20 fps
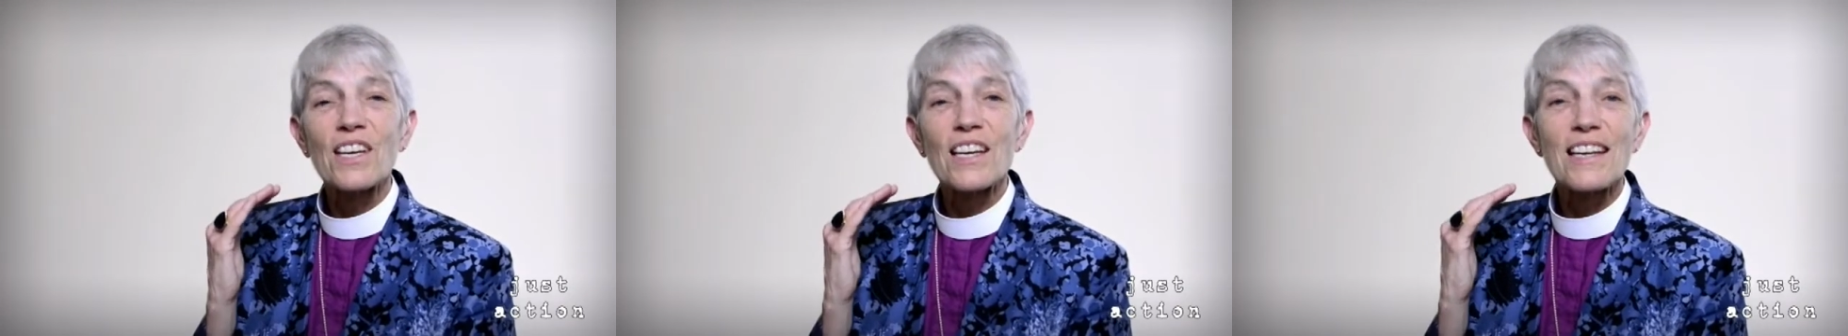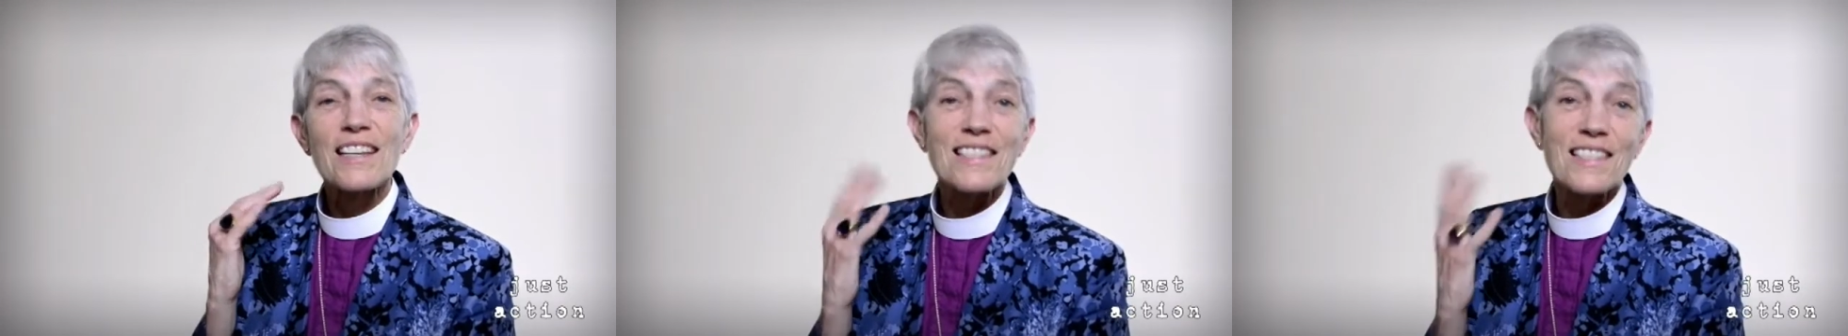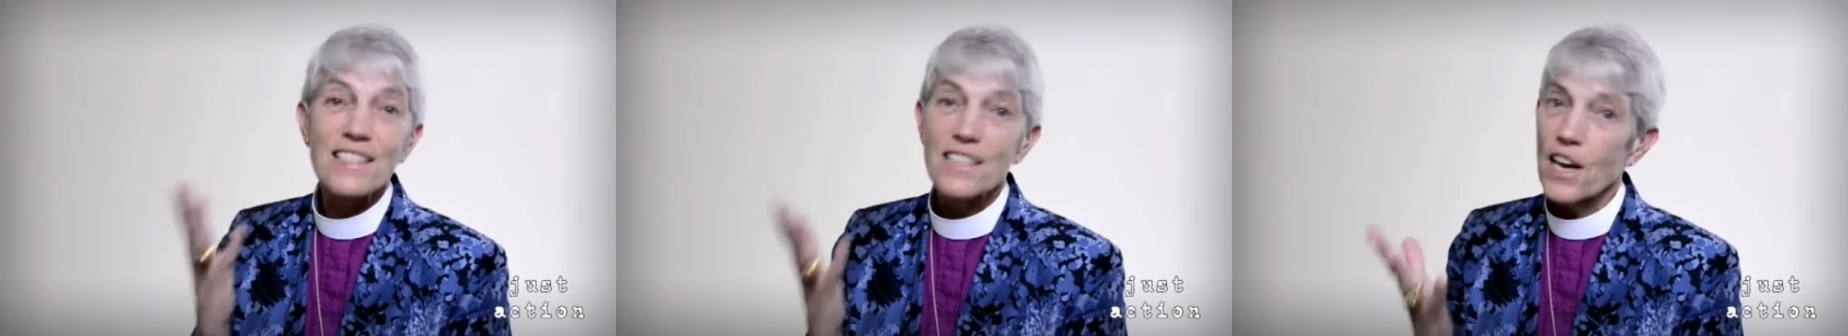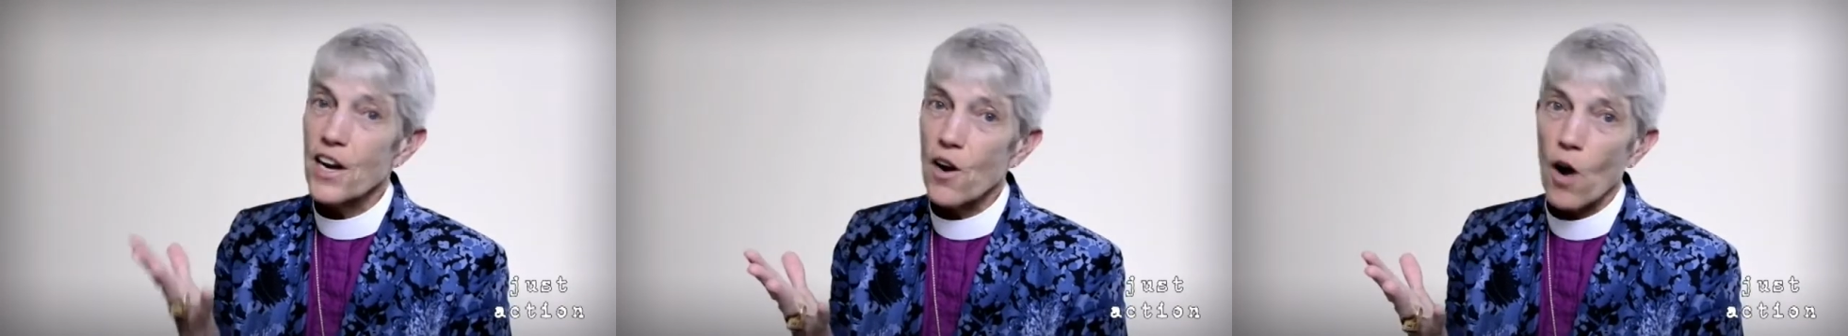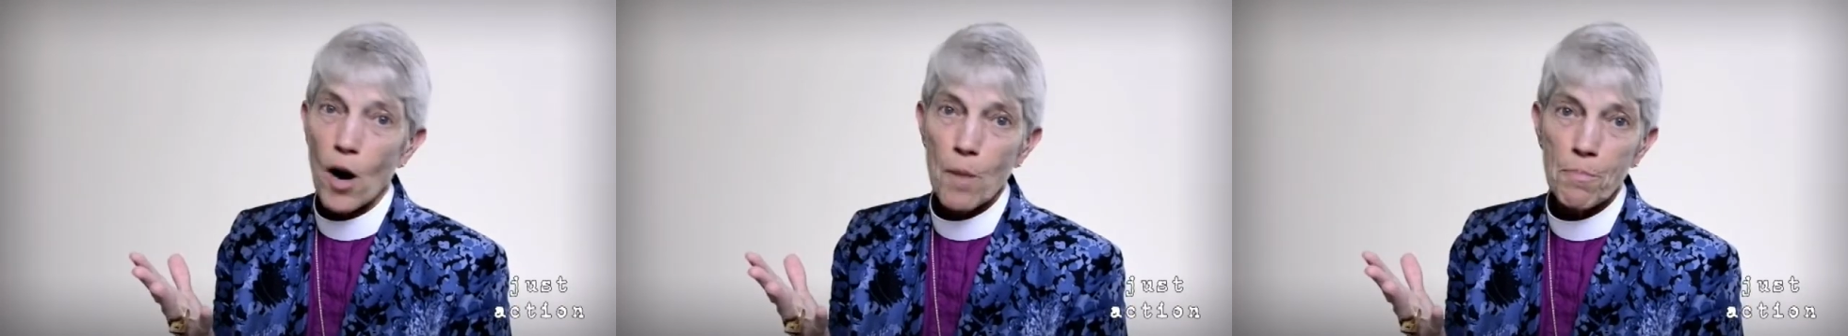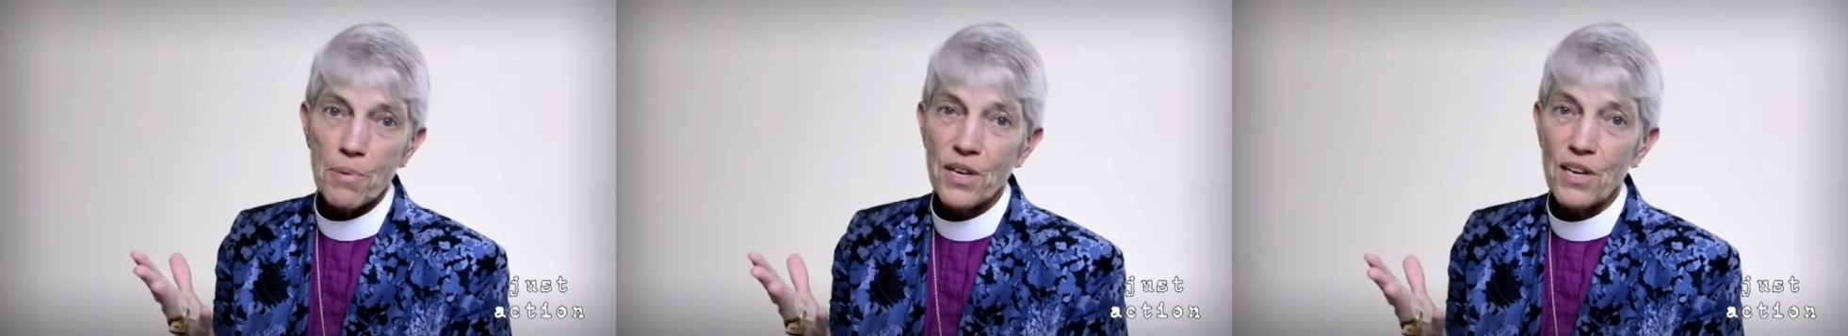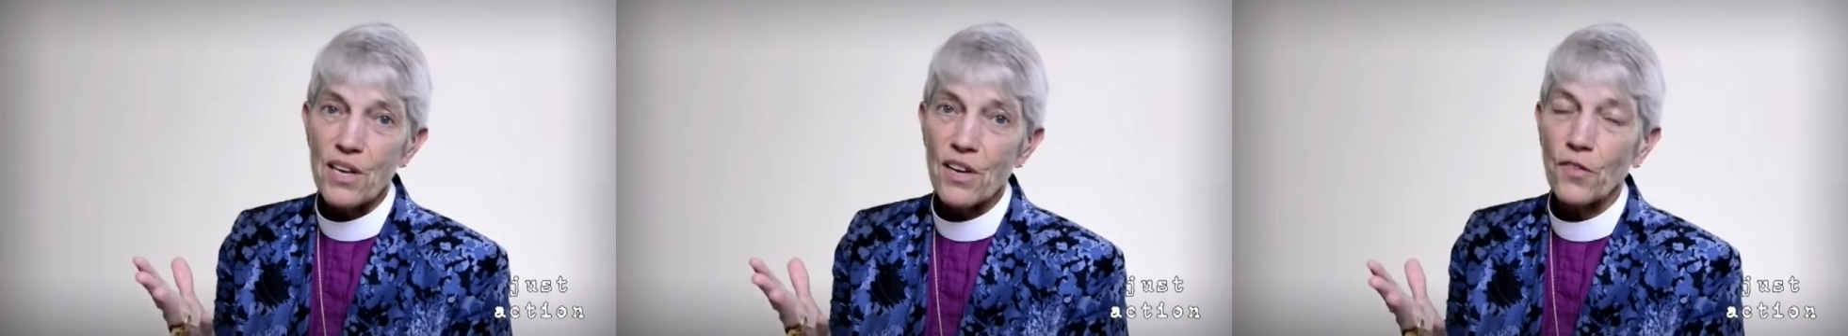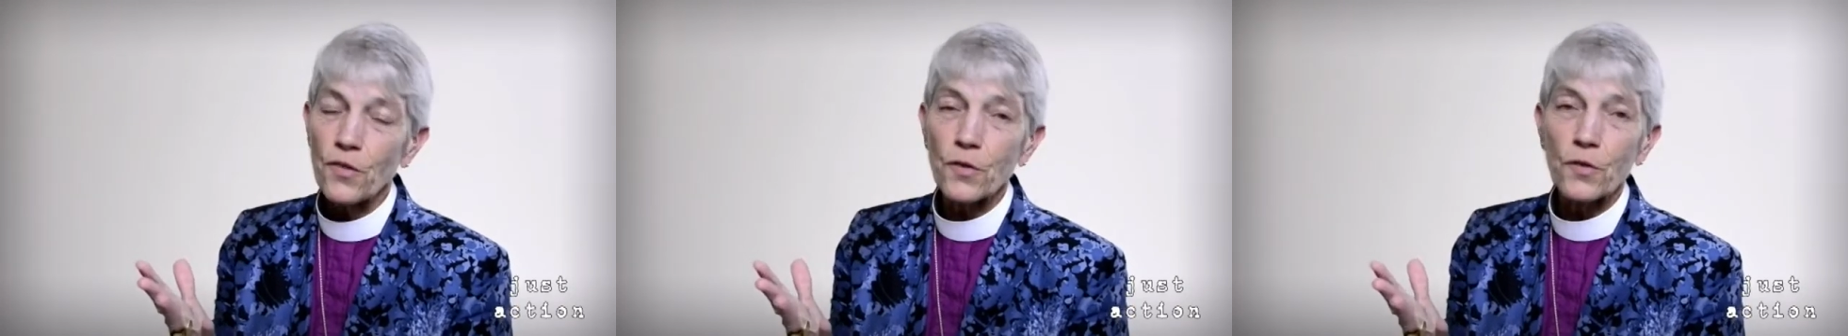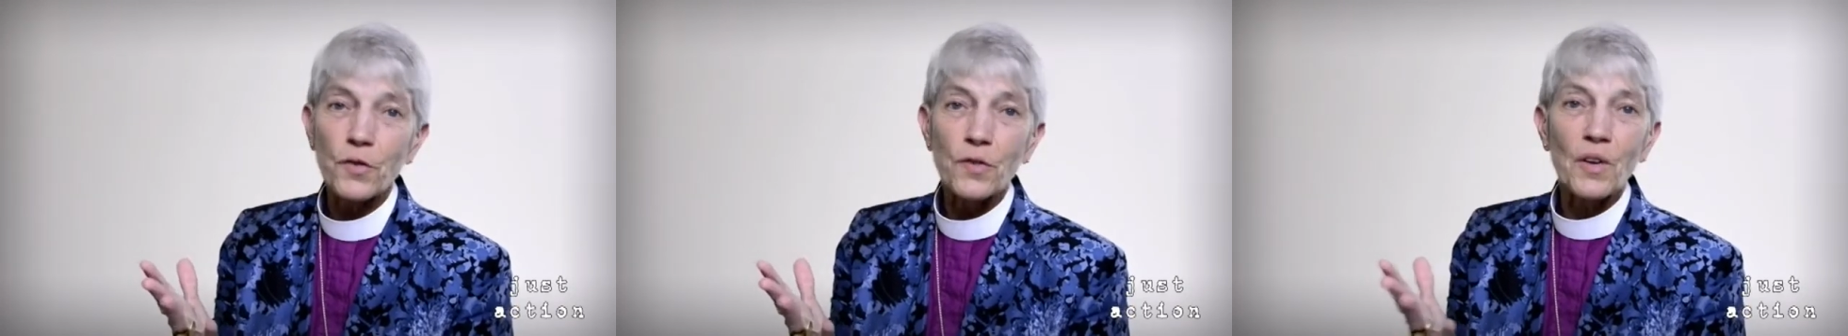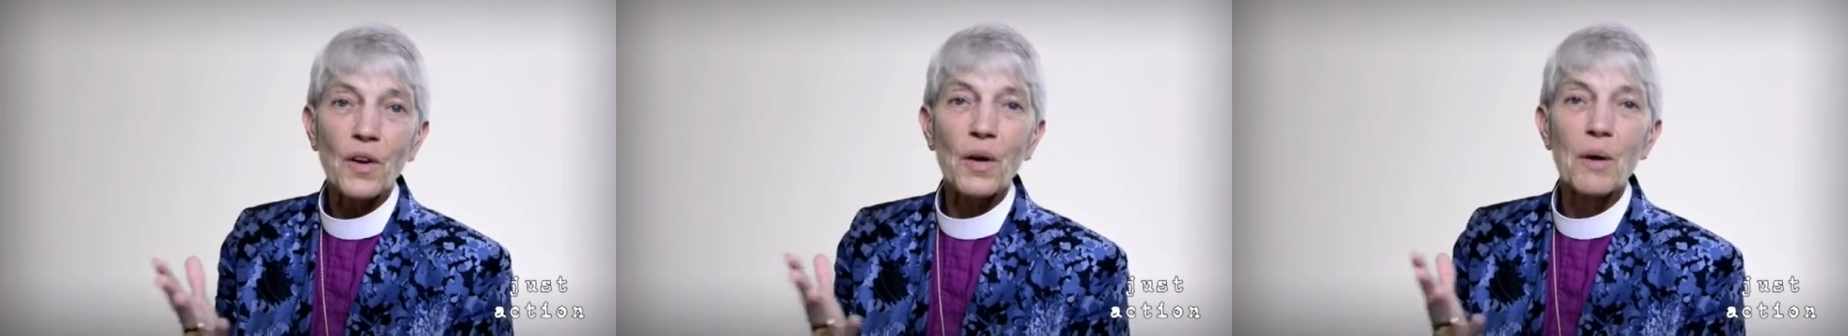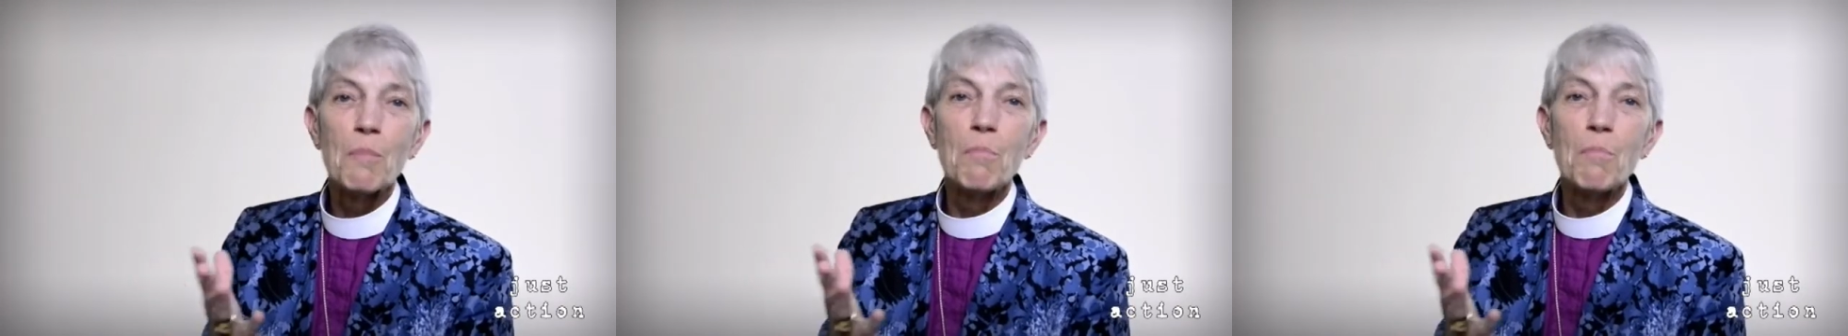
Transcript: say our piece,